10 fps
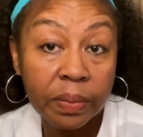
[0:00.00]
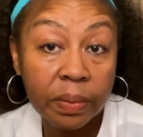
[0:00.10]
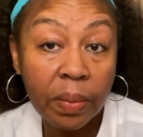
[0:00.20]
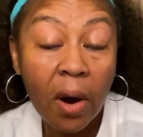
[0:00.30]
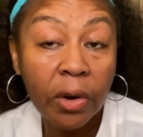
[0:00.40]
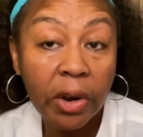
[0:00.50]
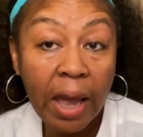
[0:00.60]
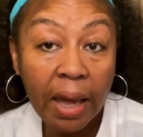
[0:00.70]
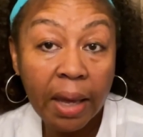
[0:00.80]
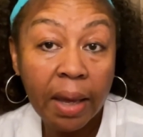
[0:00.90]
partner
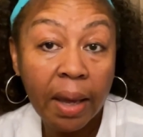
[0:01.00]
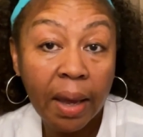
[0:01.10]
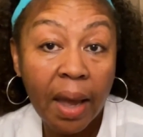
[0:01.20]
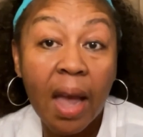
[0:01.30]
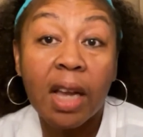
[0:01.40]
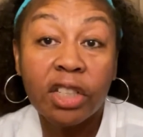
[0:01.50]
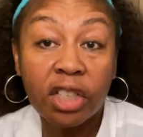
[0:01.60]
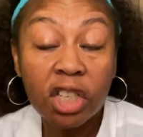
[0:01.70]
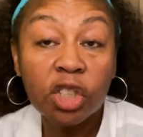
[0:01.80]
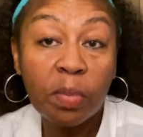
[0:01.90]
A,
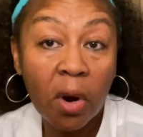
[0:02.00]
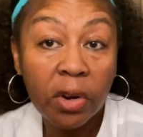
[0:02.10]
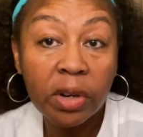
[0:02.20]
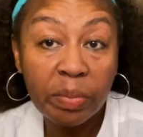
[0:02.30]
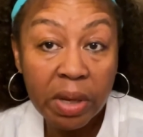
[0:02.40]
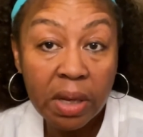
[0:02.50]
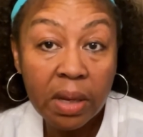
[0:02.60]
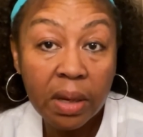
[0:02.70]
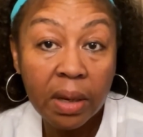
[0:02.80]
teach partner B